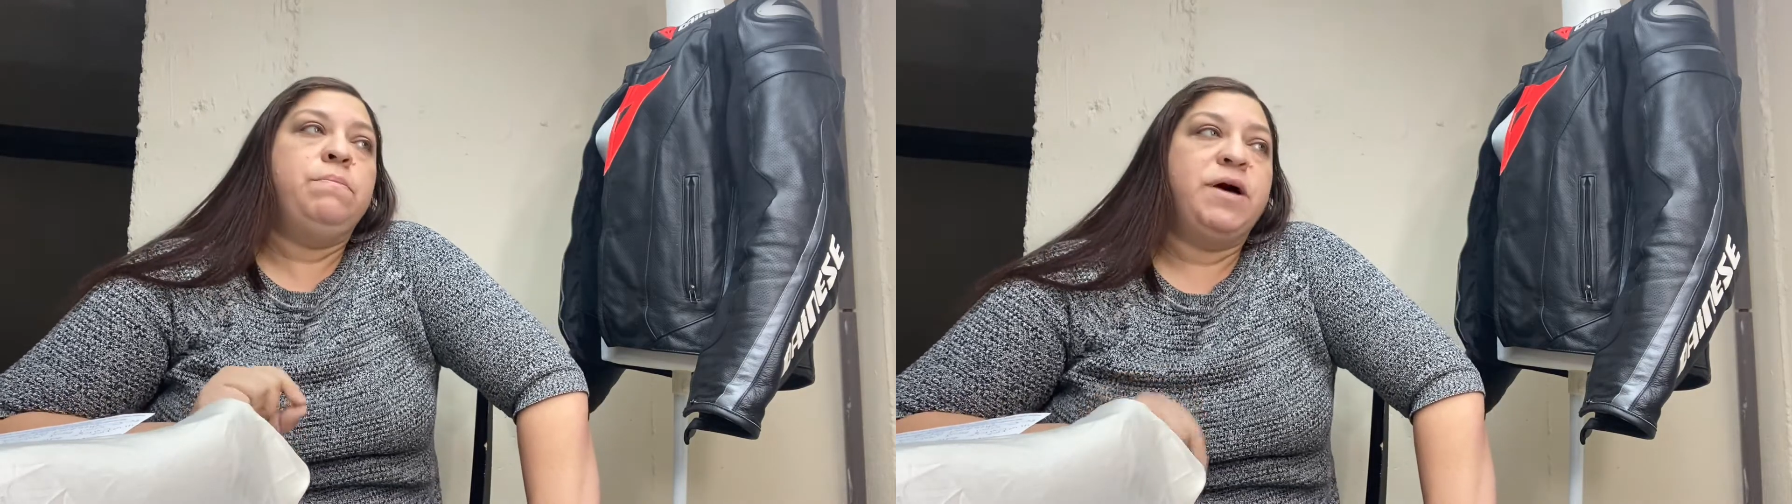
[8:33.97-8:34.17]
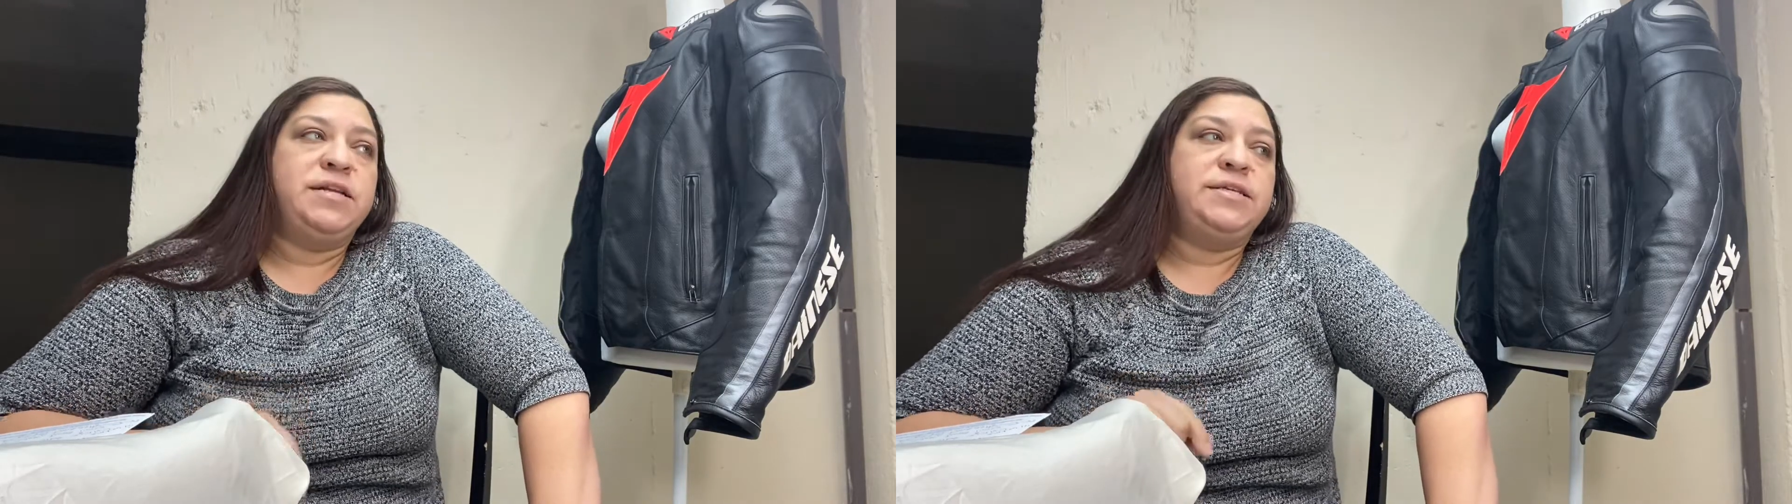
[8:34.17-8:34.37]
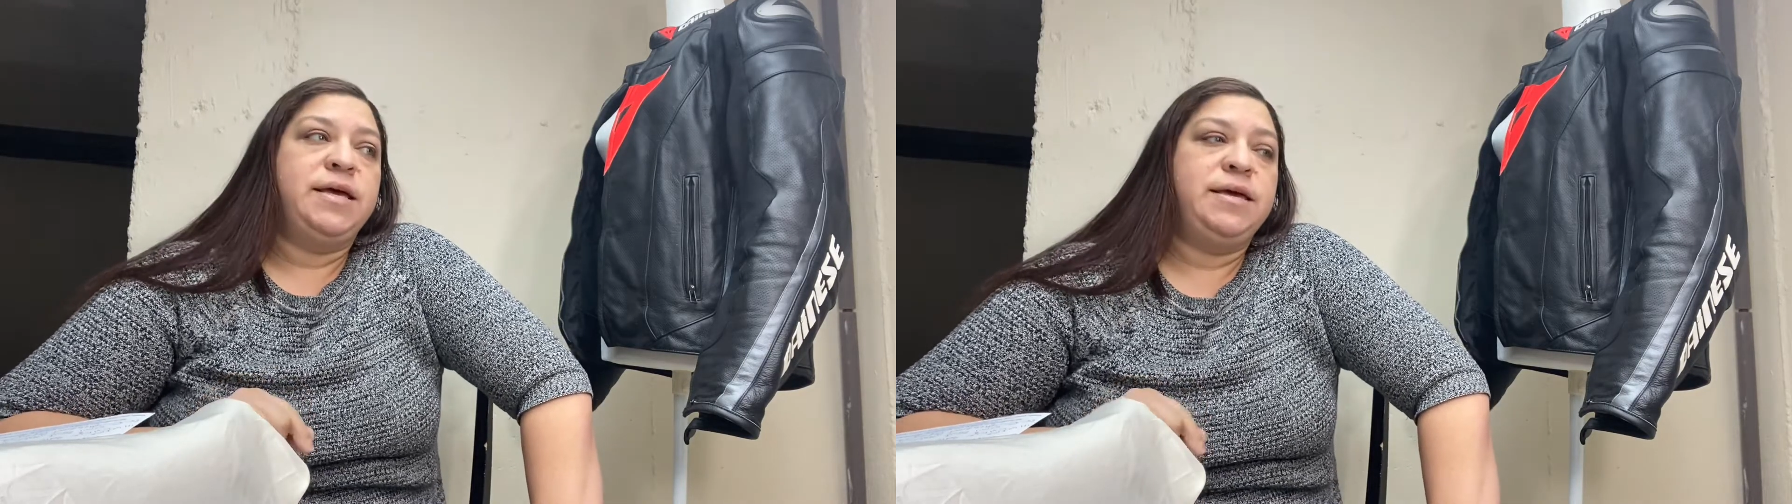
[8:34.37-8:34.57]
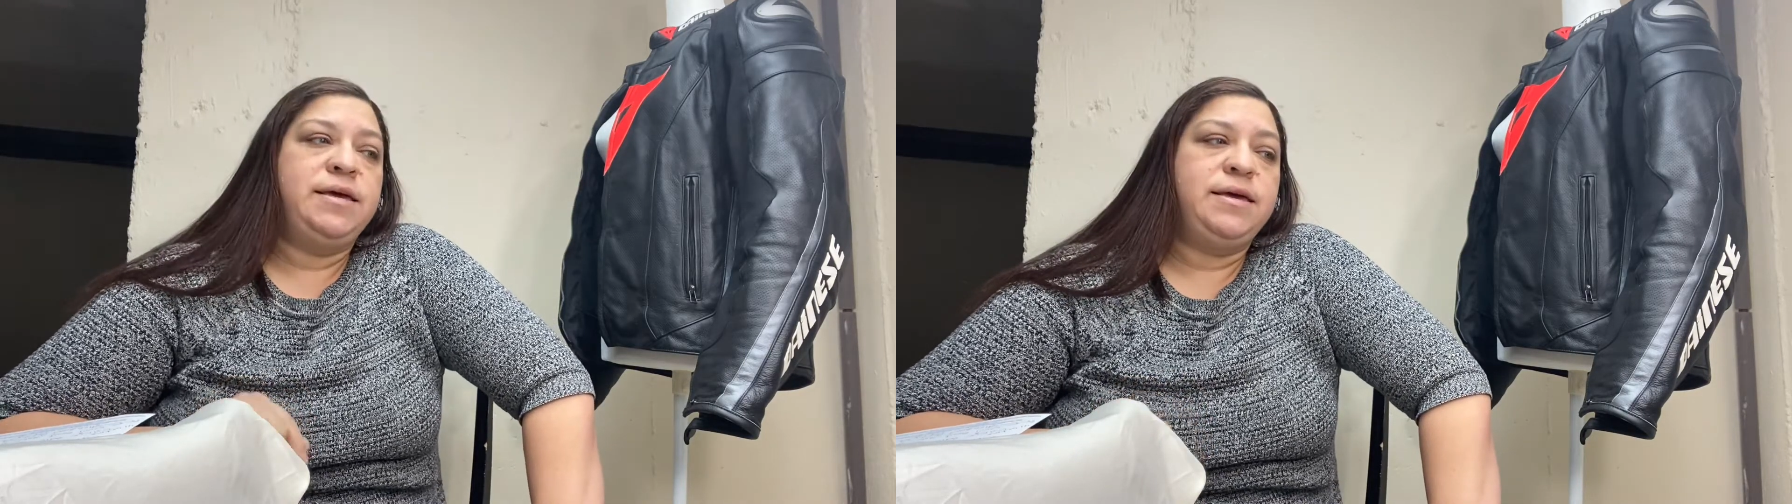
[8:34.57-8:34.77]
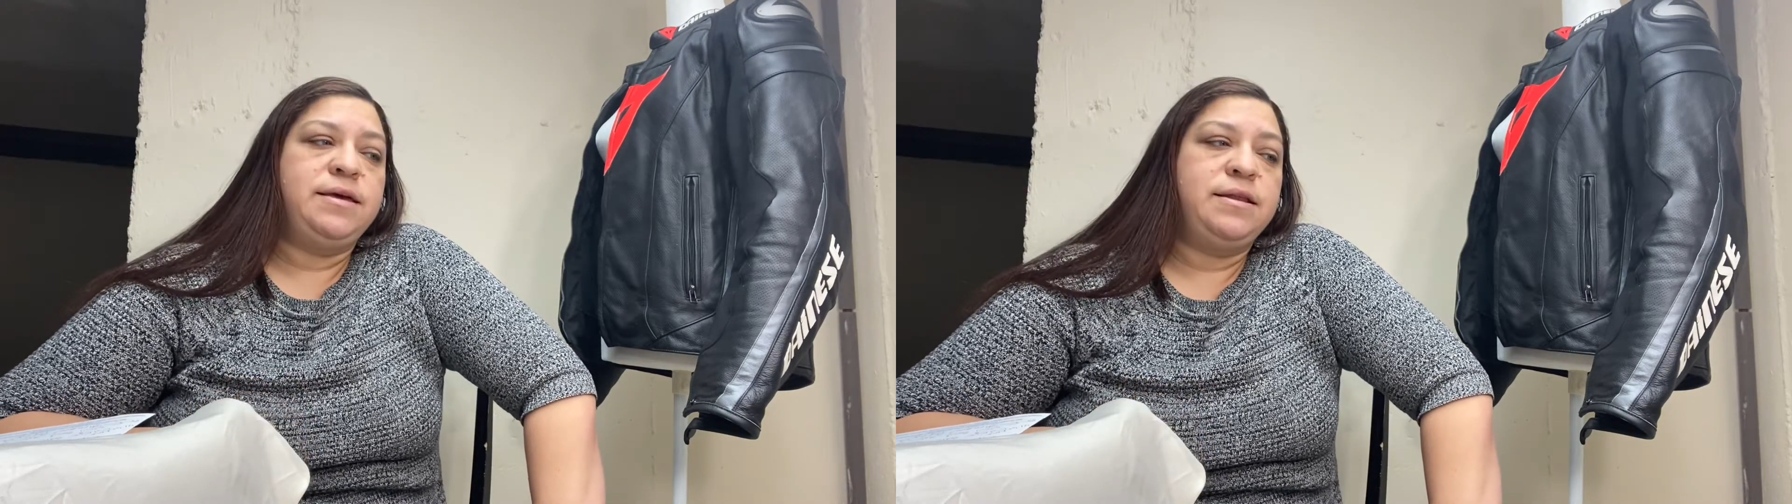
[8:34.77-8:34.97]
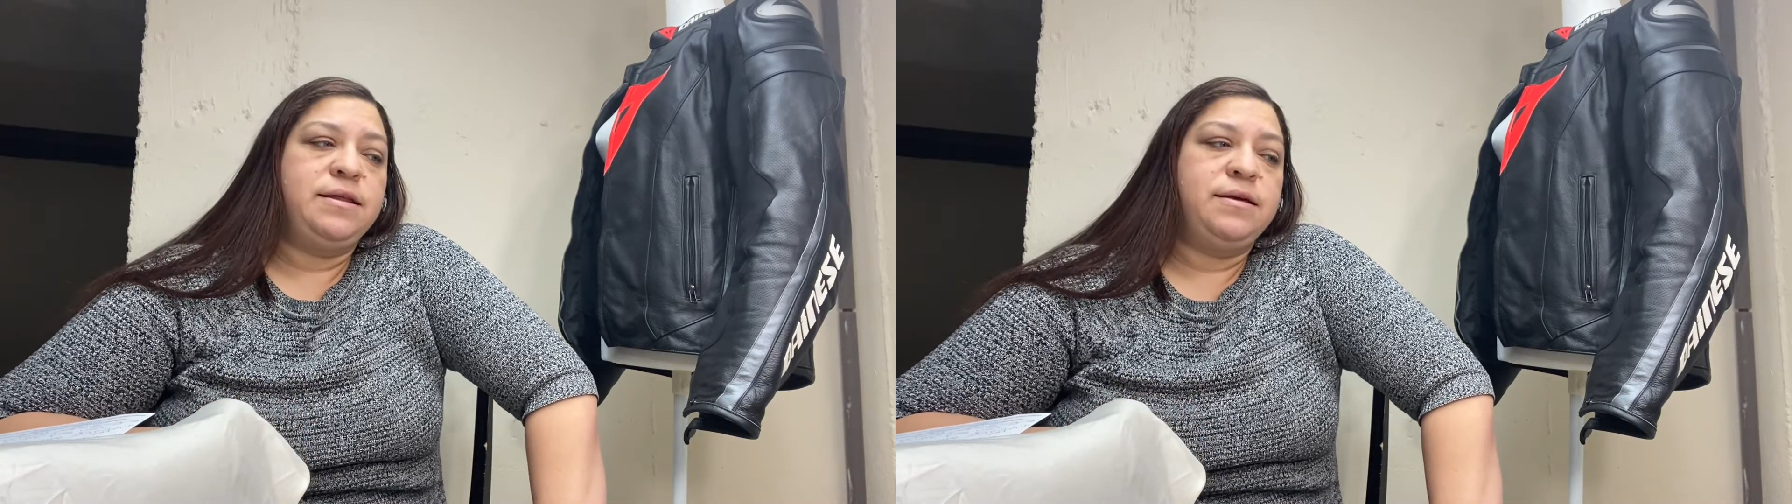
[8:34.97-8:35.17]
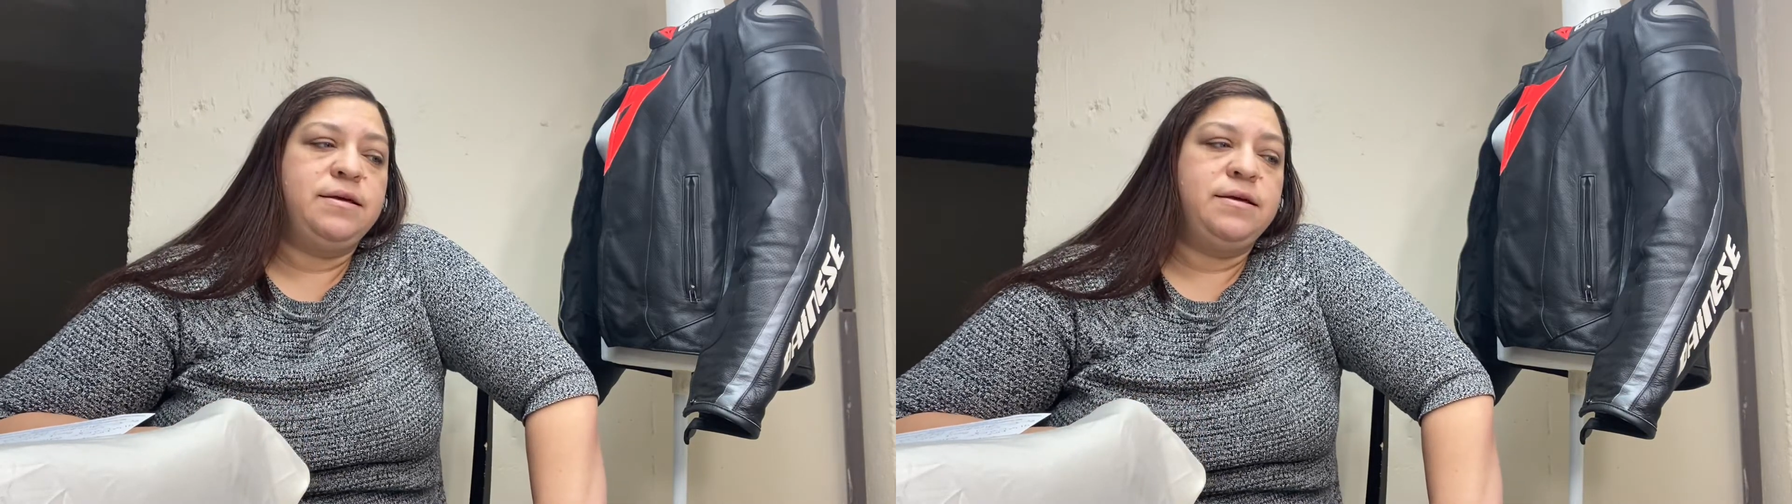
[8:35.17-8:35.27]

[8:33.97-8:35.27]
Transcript: But in